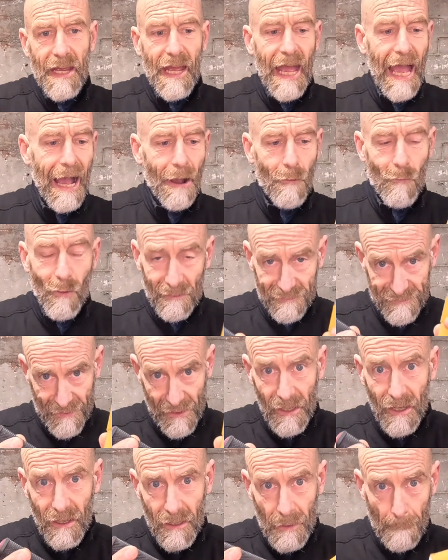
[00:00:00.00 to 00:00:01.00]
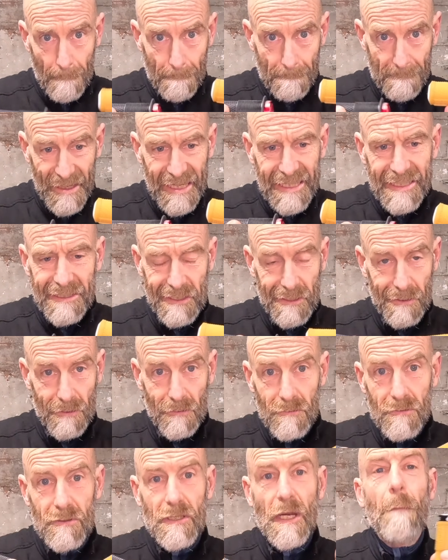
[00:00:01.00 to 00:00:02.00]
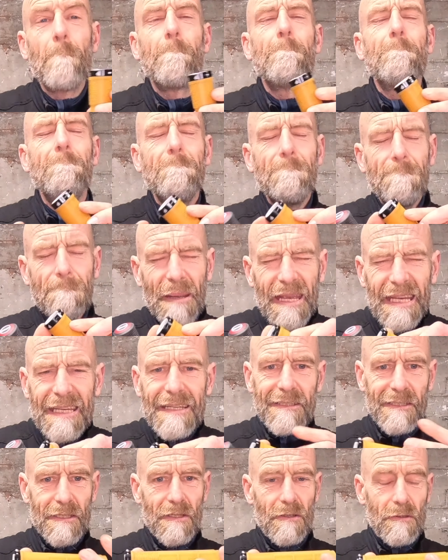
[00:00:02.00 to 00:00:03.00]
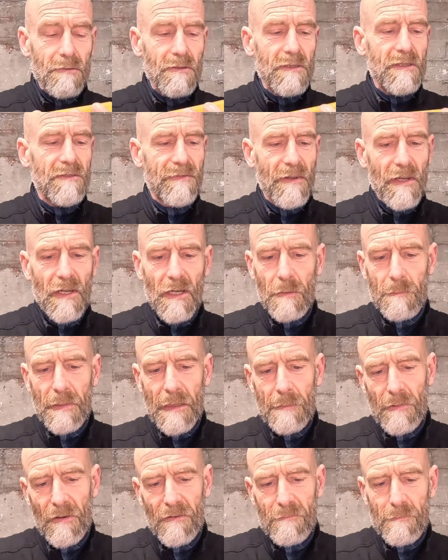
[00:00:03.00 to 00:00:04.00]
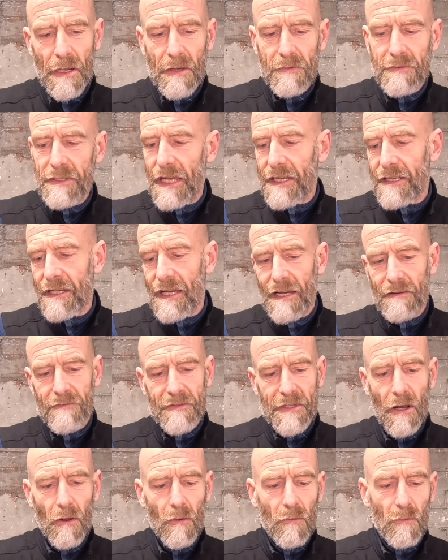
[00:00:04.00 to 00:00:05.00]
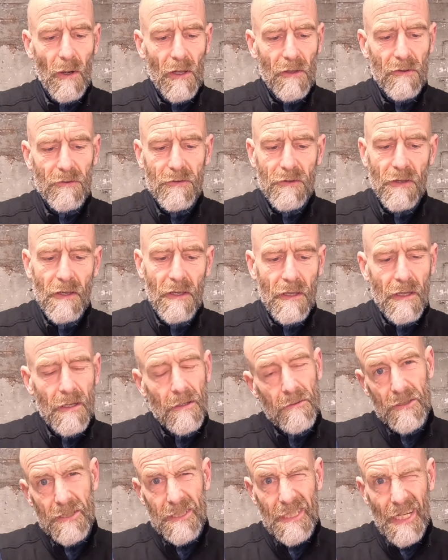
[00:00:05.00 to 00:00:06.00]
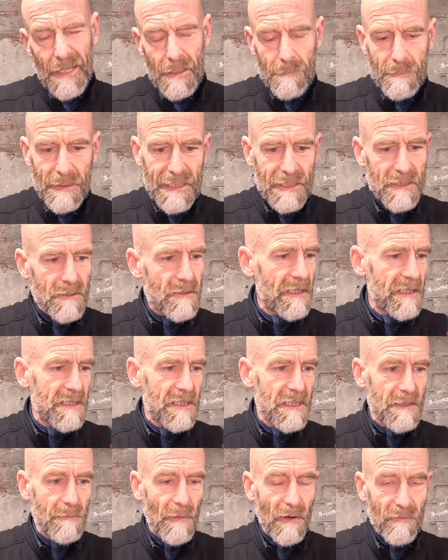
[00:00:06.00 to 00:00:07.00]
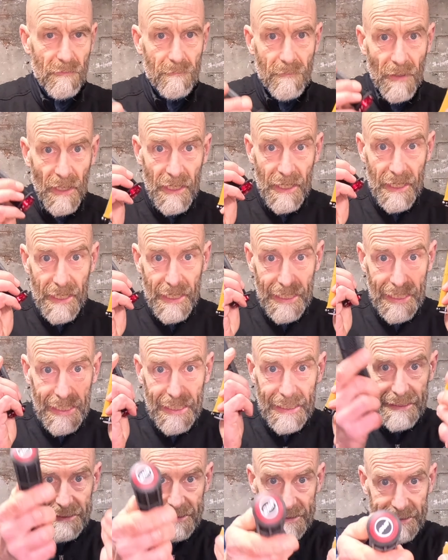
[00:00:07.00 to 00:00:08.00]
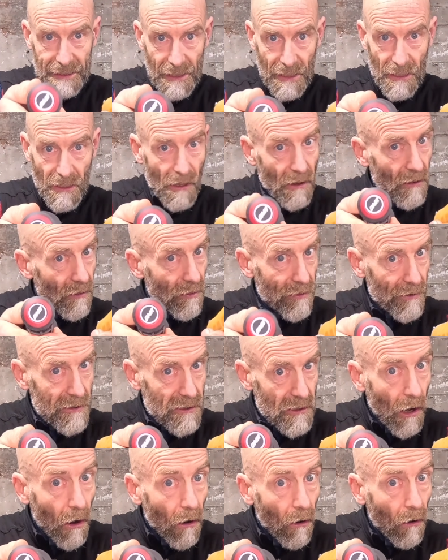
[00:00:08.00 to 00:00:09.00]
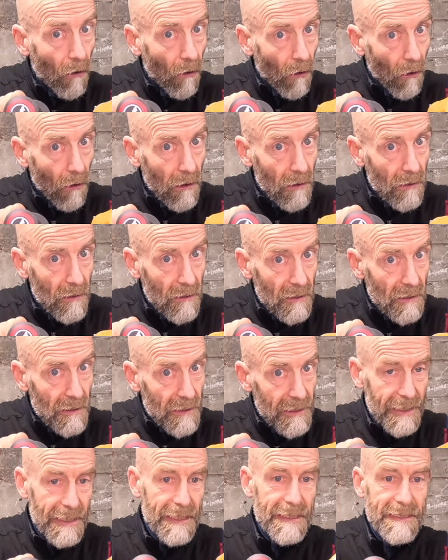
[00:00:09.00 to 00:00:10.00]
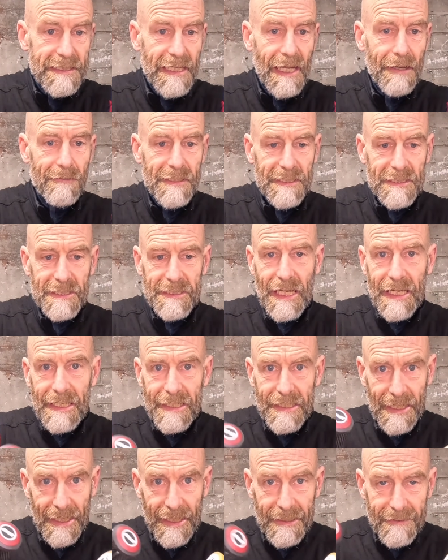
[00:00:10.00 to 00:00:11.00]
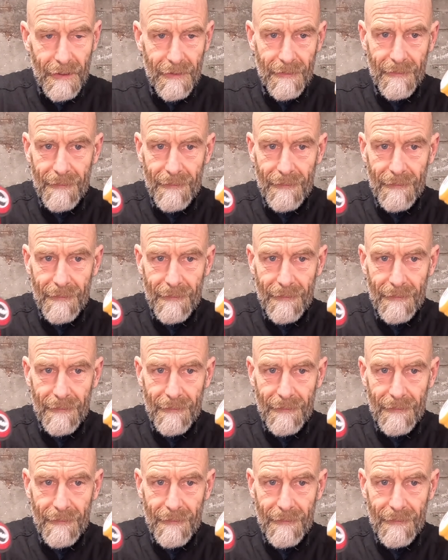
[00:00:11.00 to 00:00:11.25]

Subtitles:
However, big news for people who've blown the end out of the old ones, which is kind of the biggest criticism of them, is the core is now extended,